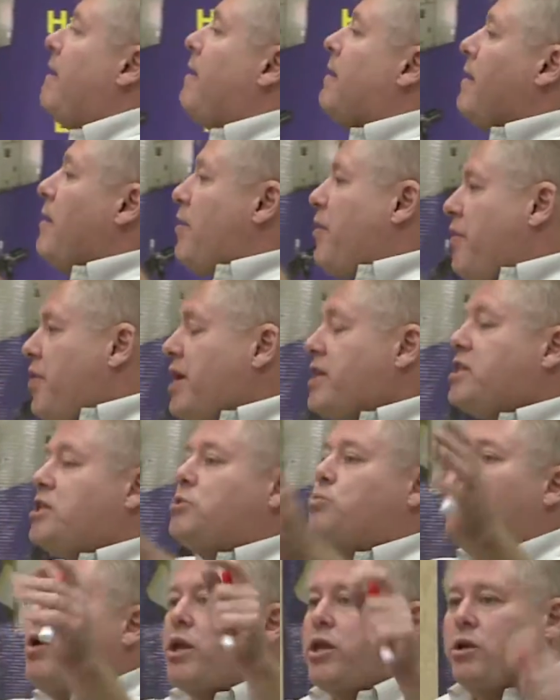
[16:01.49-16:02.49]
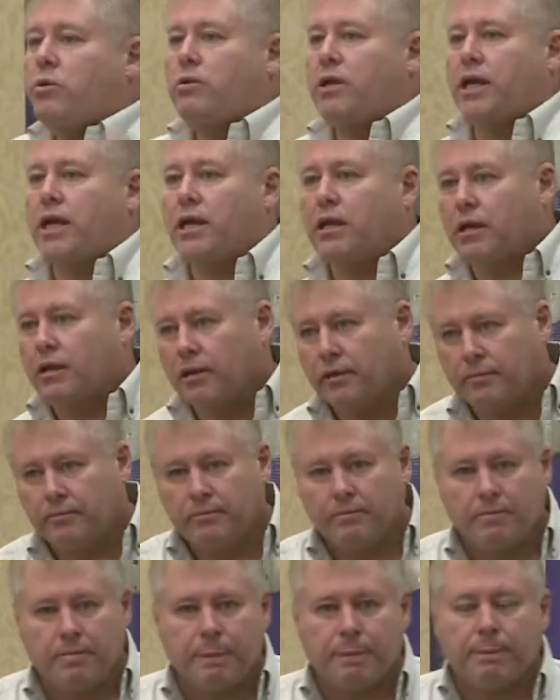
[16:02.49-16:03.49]
this is what you need.
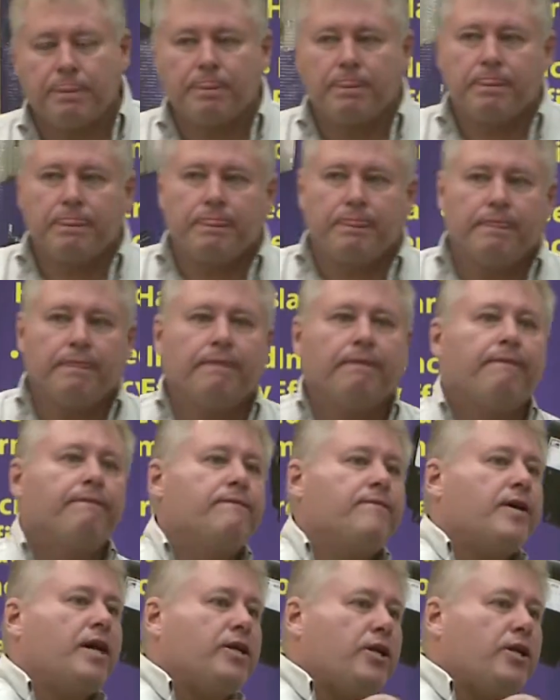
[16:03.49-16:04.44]
And